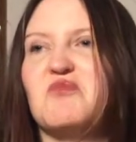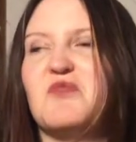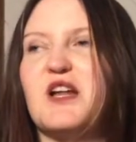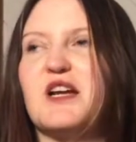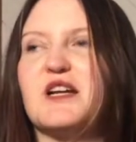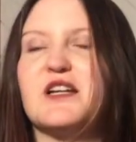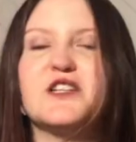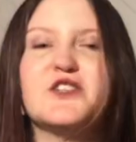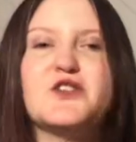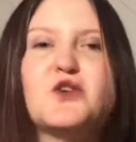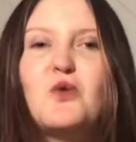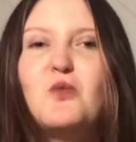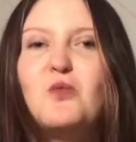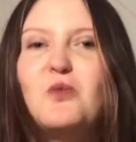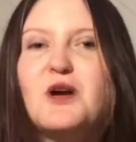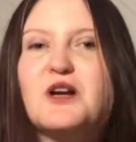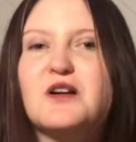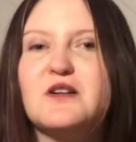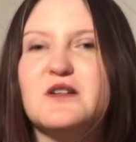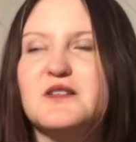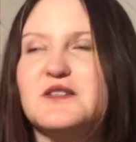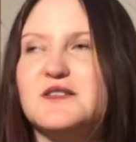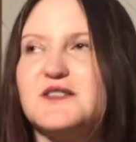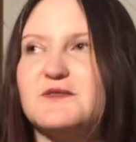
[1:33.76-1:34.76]
like, you know,
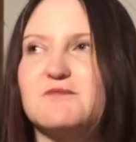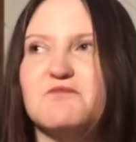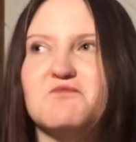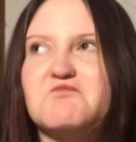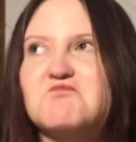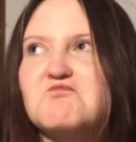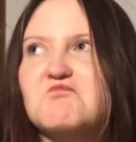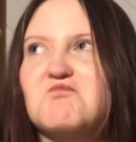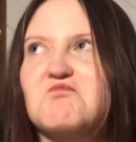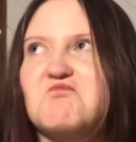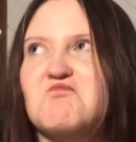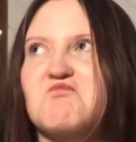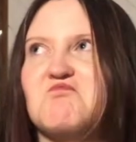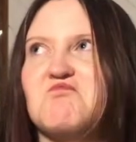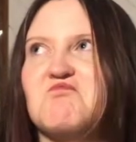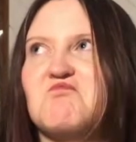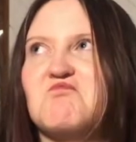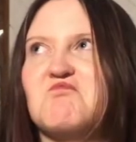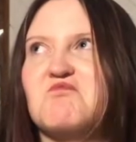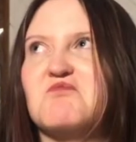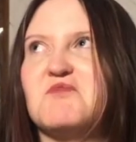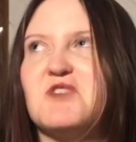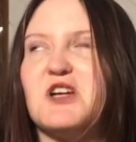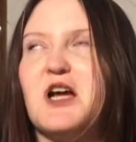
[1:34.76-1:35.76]
where it's
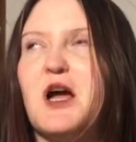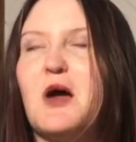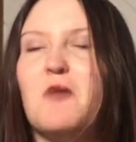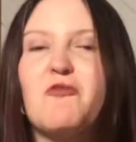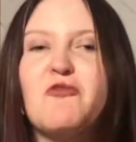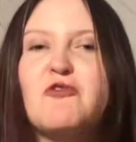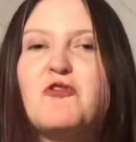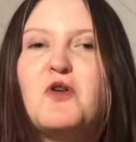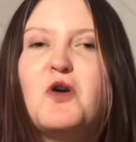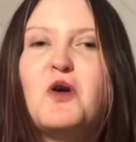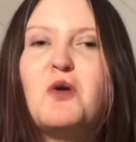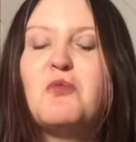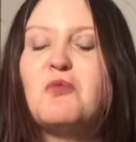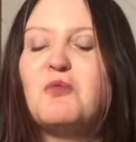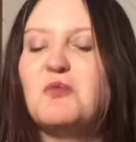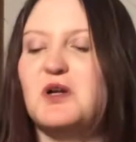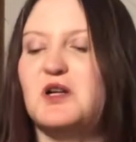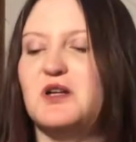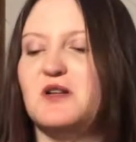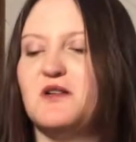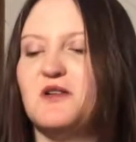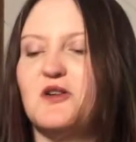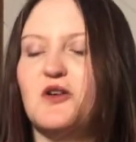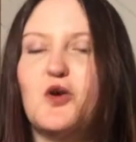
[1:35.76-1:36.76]
come from,
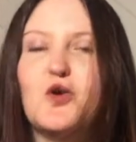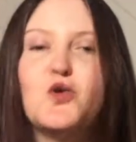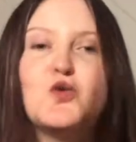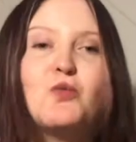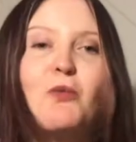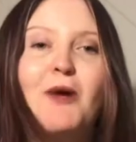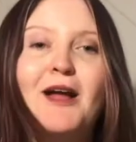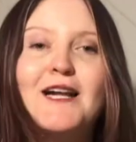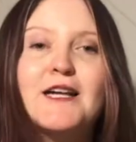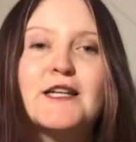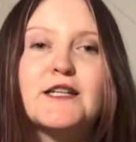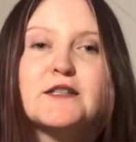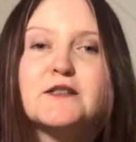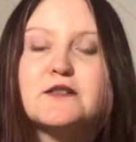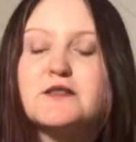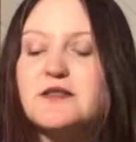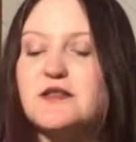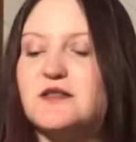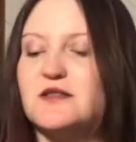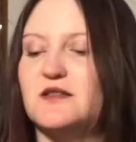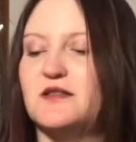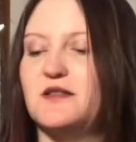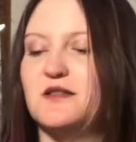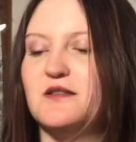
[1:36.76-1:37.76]
who made it,
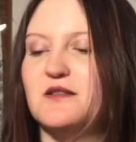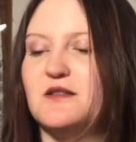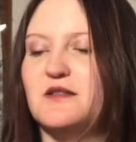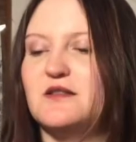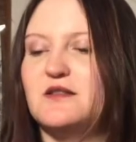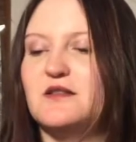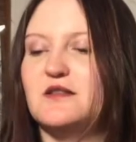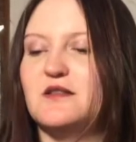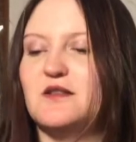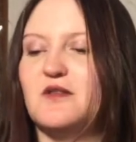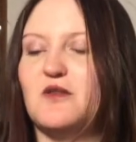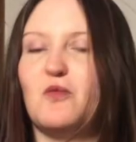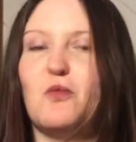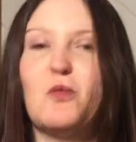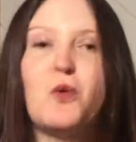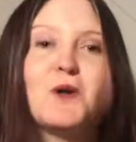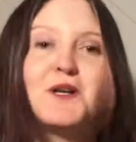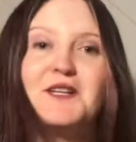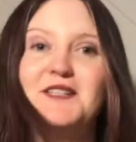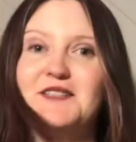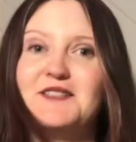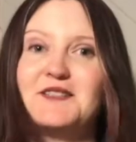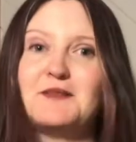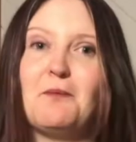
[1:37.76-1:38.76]

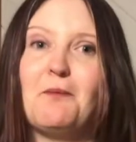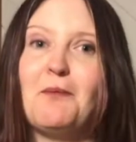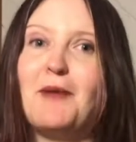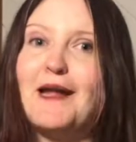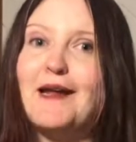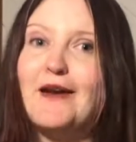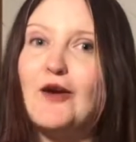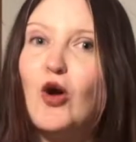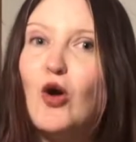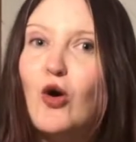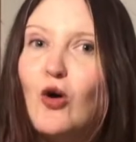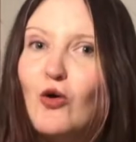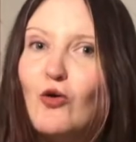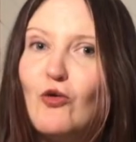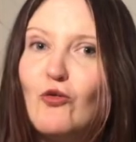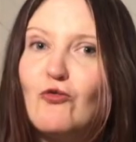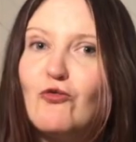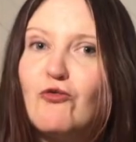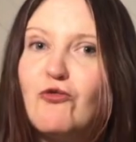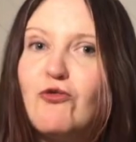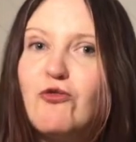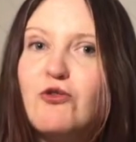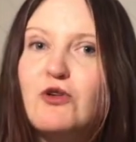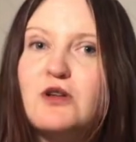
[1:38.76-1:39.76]
what is it made of,
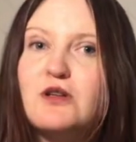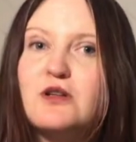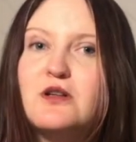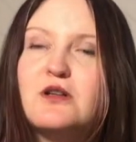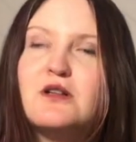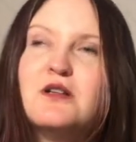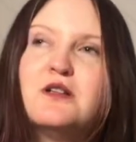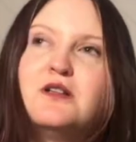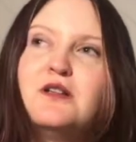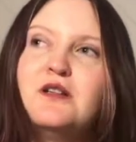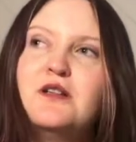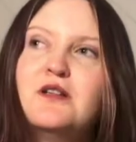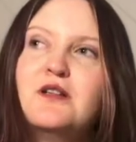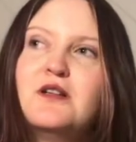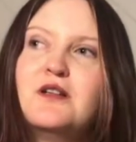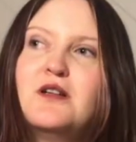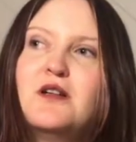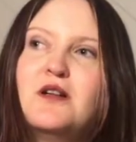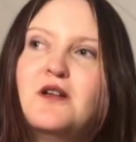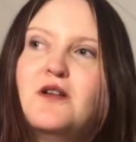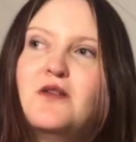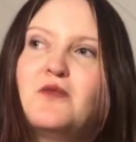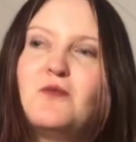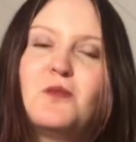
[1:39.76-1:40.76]

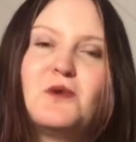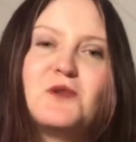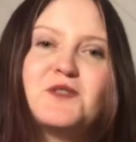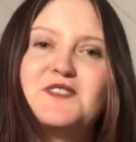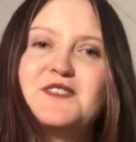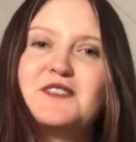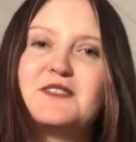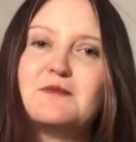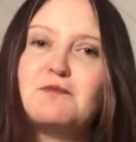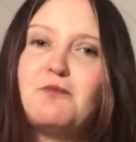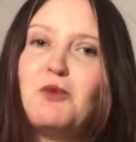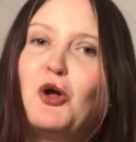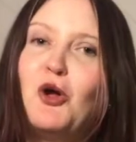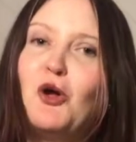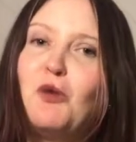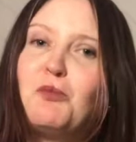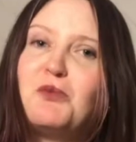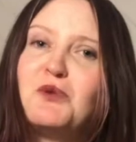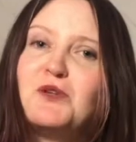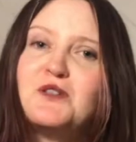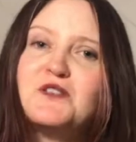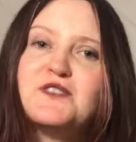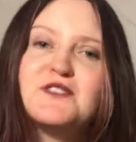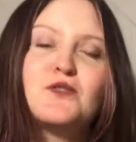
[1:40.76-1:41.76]
what's its
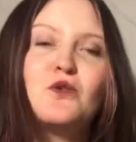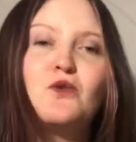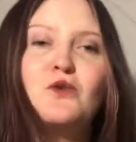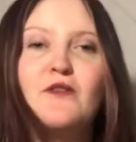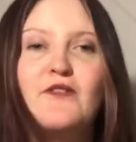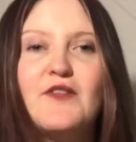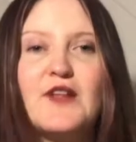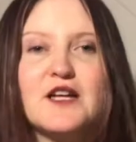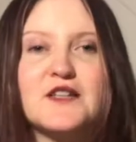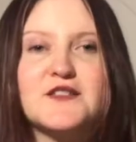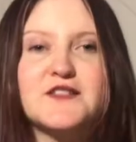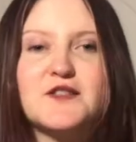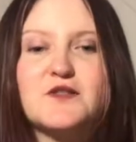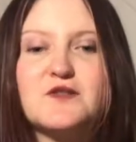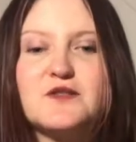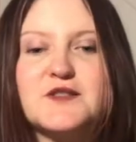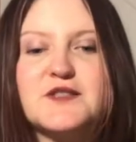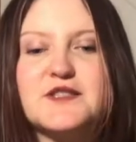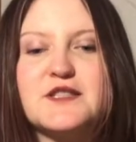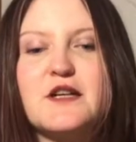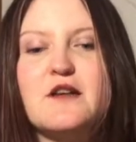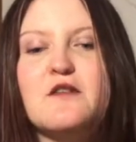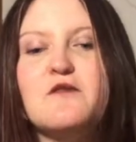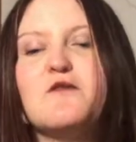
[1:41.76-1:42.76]
purpose, all of that sort of
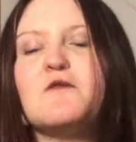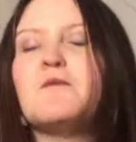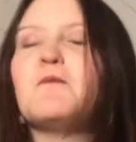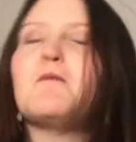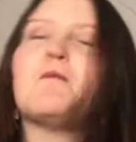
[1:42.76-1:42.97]
stuff.